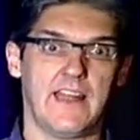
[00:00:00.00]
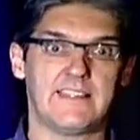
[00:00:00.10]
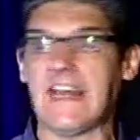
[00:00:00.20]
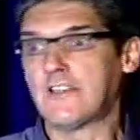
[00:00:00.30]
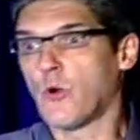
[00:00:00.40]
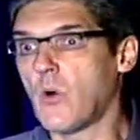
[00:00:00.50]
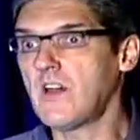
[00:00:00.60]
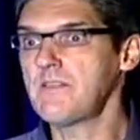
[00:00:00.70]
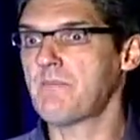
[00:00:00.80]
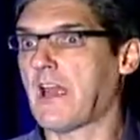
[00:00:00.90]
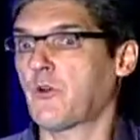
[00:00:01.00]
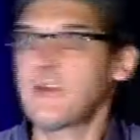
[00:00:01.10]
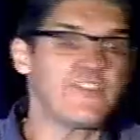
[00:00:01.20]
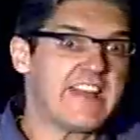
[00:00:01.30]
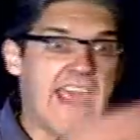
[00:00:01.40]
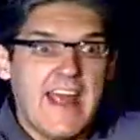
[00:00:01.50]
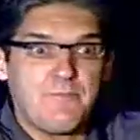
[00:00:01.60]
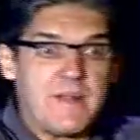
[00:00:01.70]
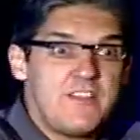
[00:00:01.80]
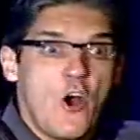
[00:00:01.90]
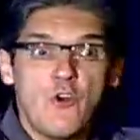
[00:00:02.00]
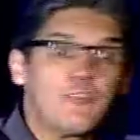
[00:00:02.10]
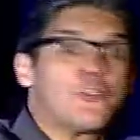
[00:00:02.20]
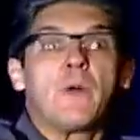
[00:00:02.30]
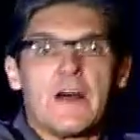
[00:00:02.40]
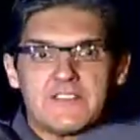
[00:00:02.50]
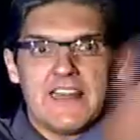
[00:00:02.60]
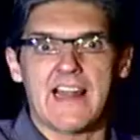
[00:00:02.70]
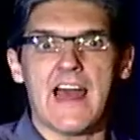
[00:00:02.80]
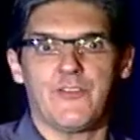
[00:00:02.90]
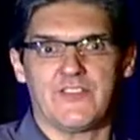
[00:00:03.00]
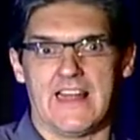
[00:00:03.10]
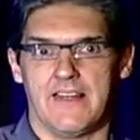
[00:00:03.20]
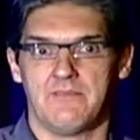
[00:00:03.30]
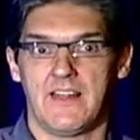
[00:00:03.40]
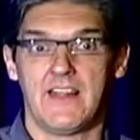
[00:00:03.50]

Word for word: than the one by which they had been known throughout their lifetime.